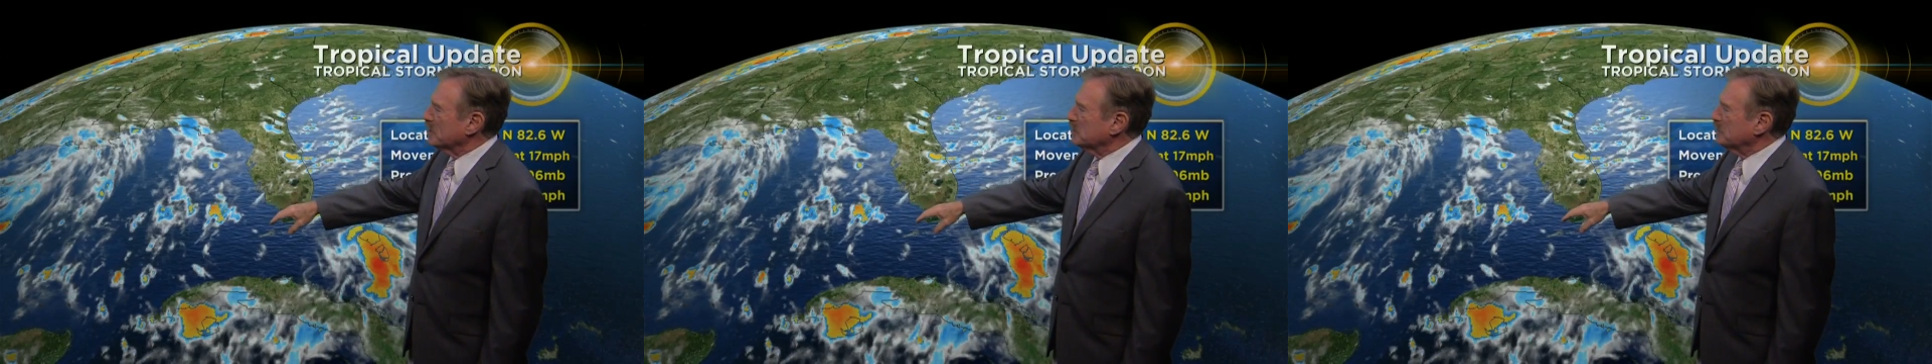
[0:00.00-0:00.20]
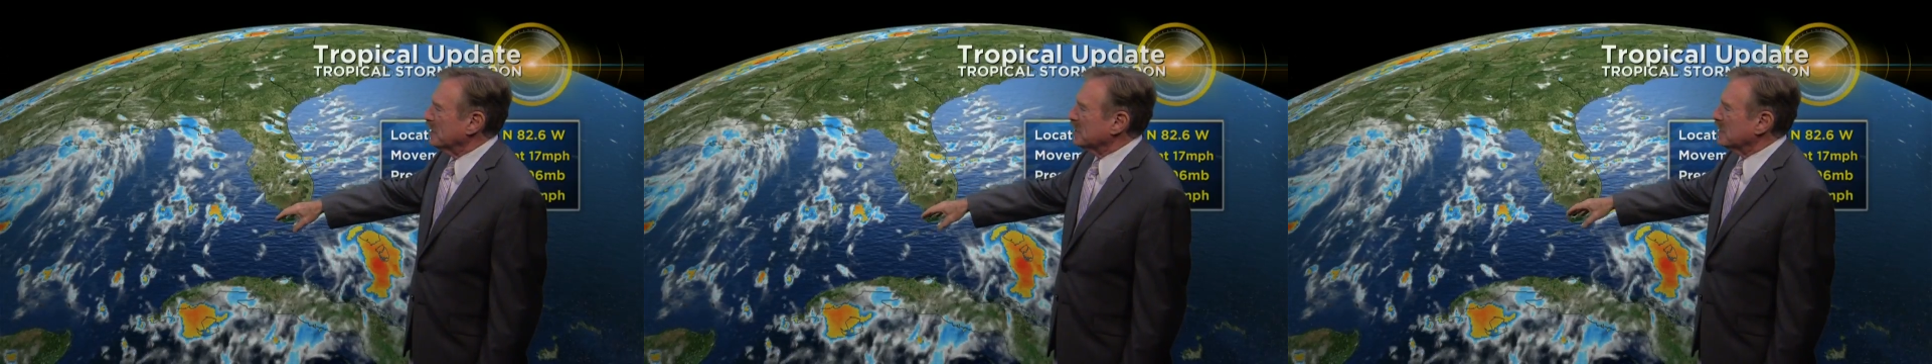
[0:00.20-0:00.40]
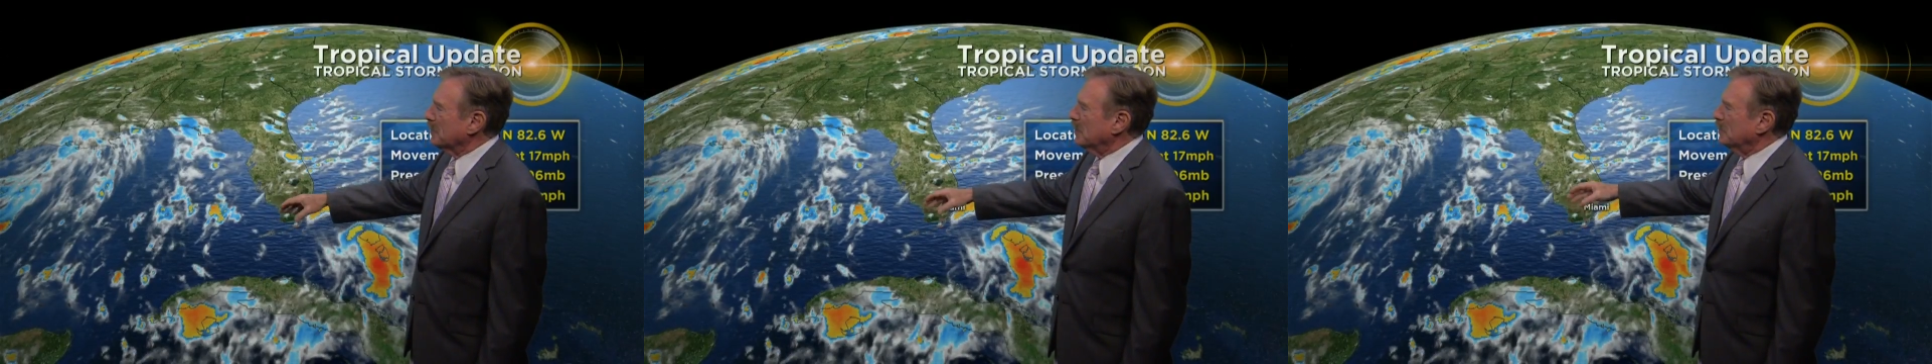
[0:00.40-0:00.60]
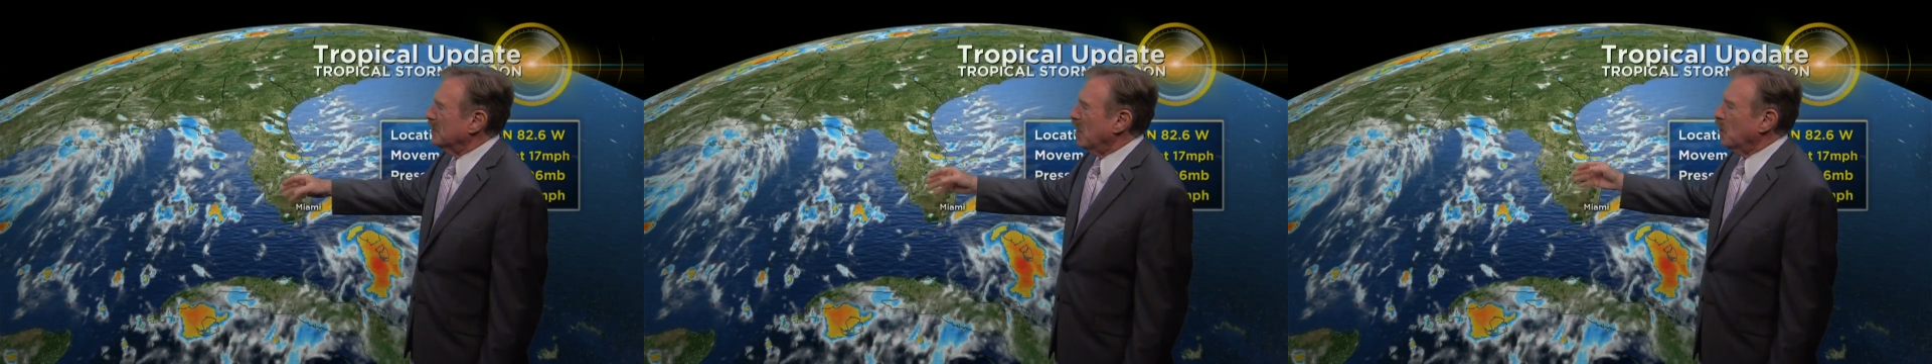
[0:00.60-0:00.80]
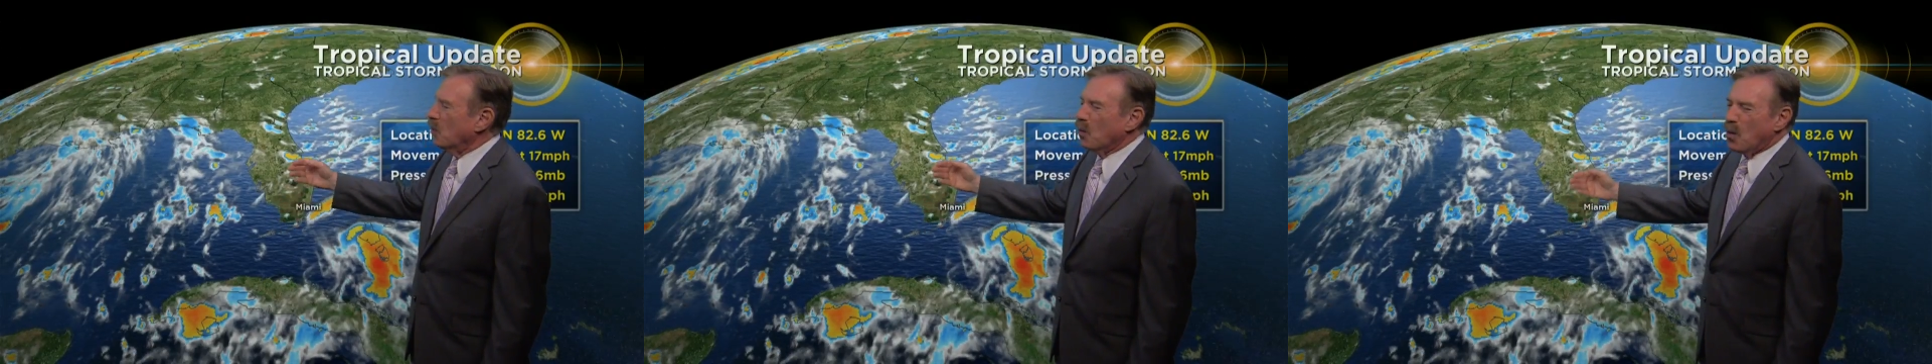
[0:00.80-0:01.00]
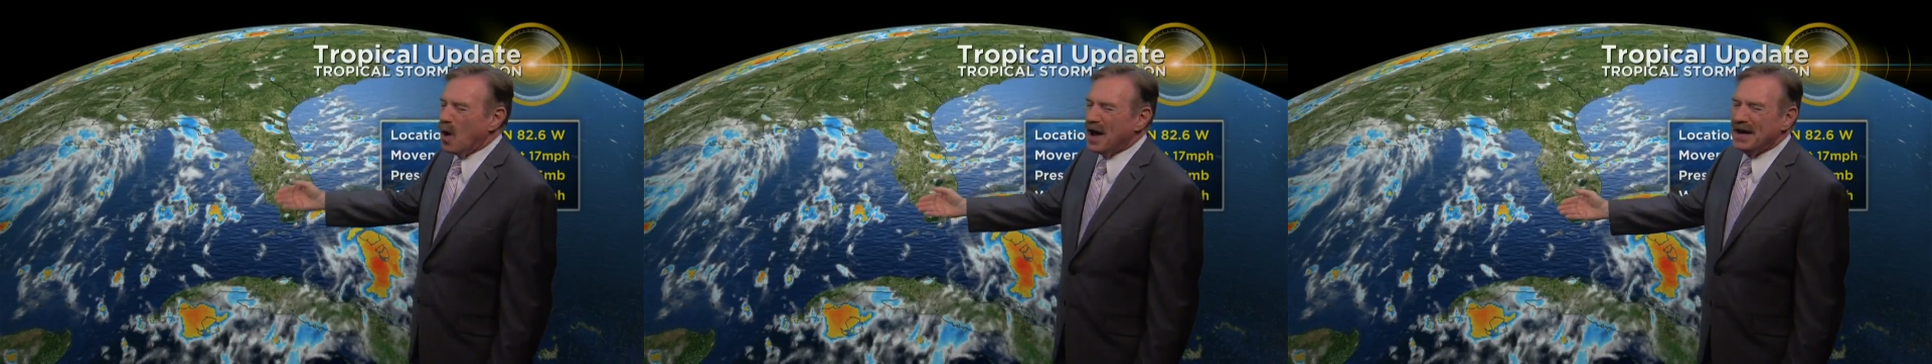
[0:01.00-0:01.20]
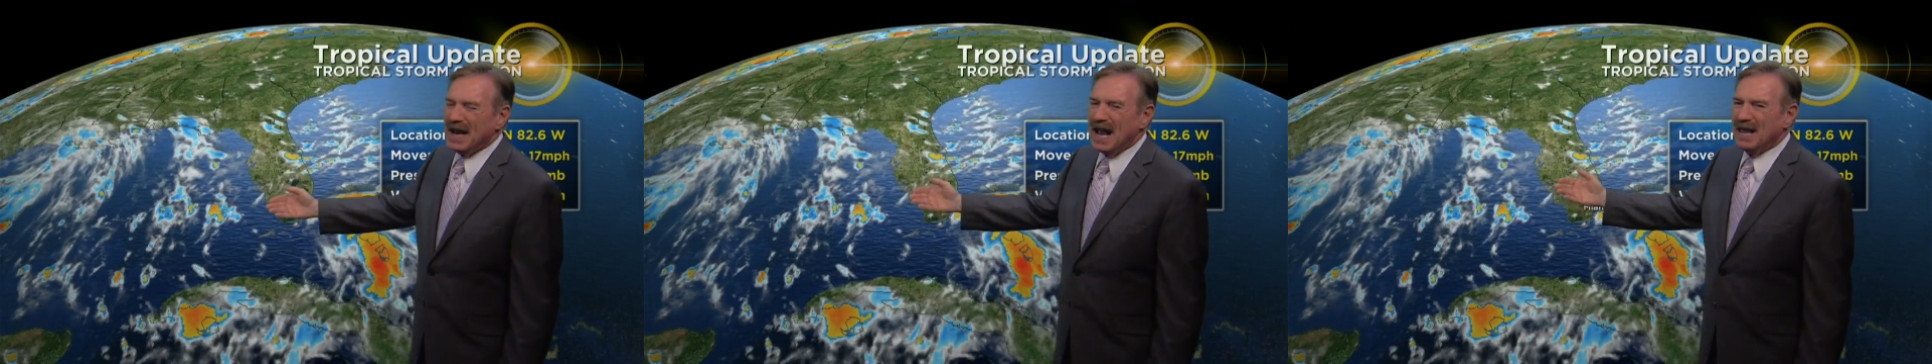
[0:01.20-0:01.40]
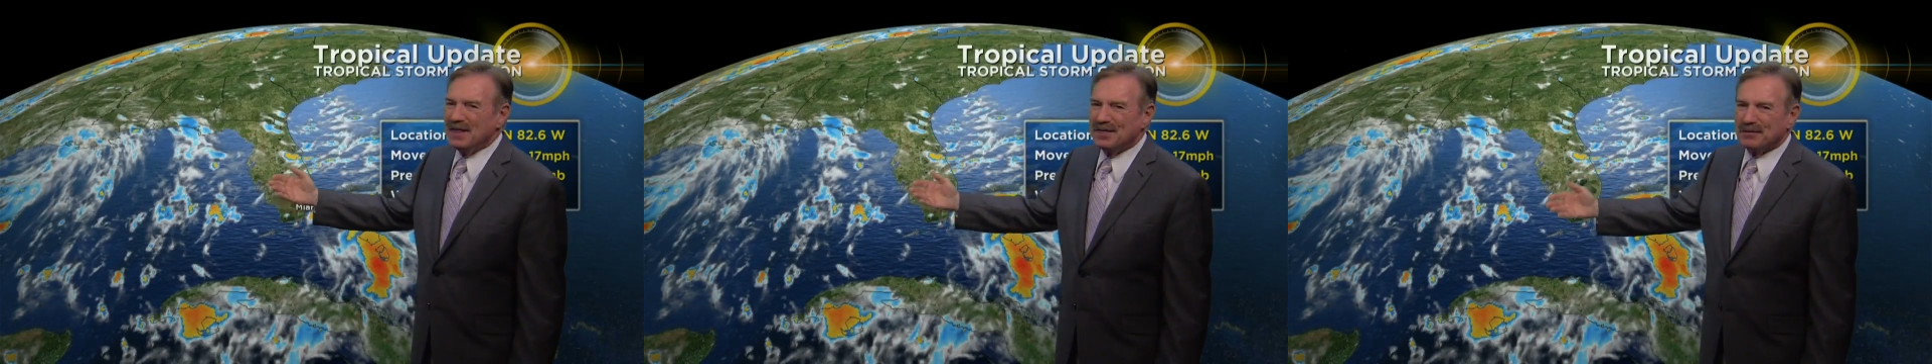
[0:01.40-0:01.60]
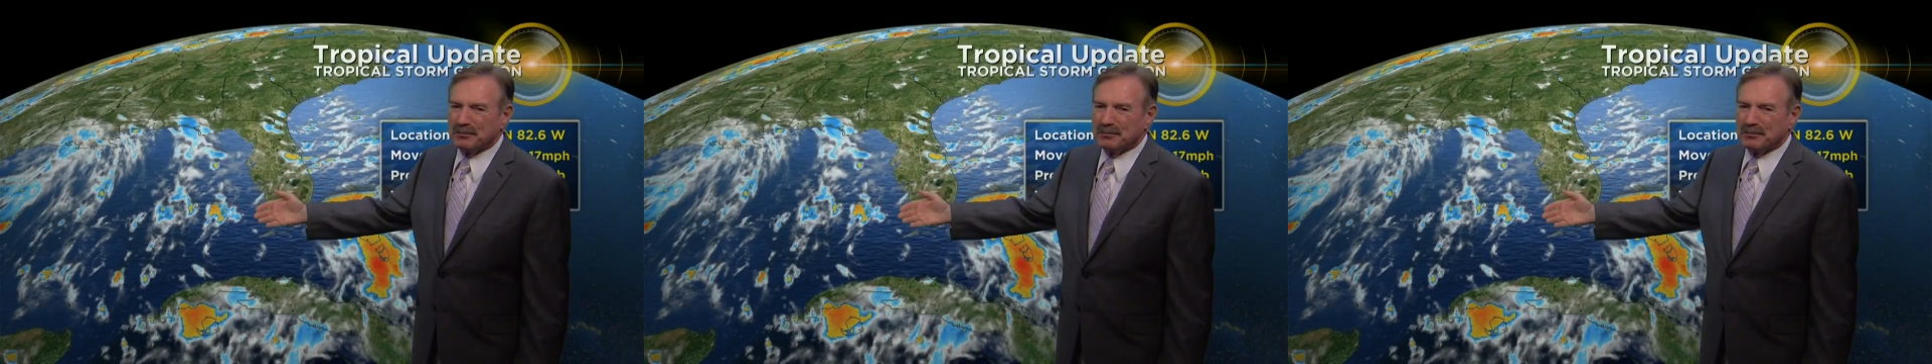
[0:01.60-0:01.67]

has picked up about one and